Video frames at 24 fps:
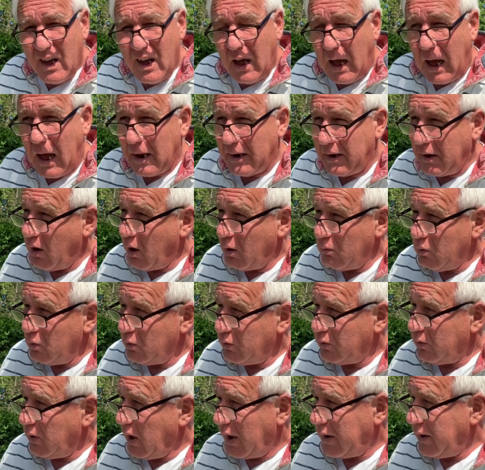And I will,
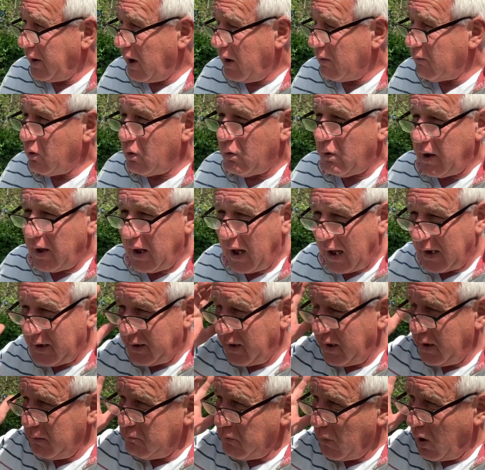and you know, I've already had
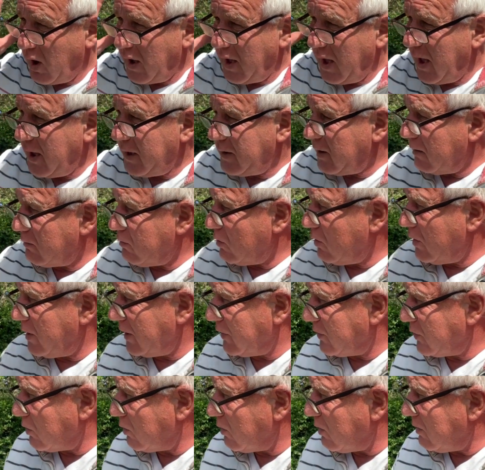in my head, I've already
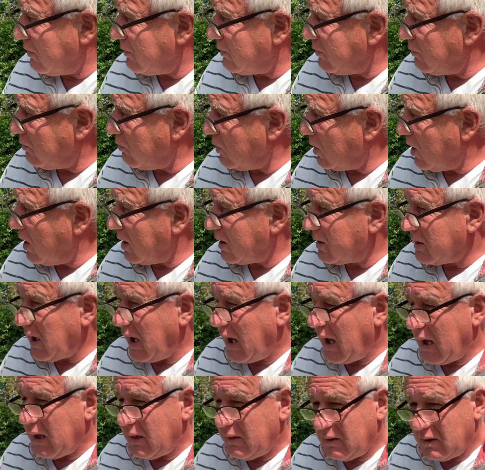sort of worked
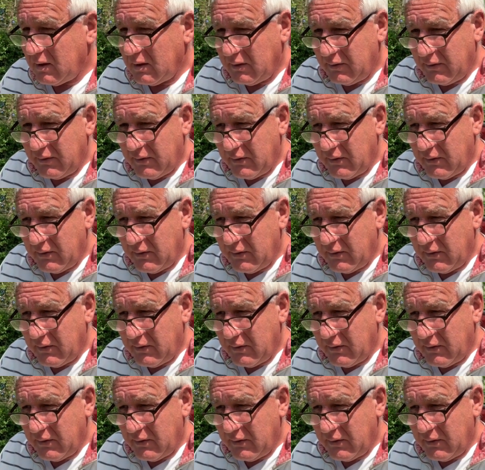out that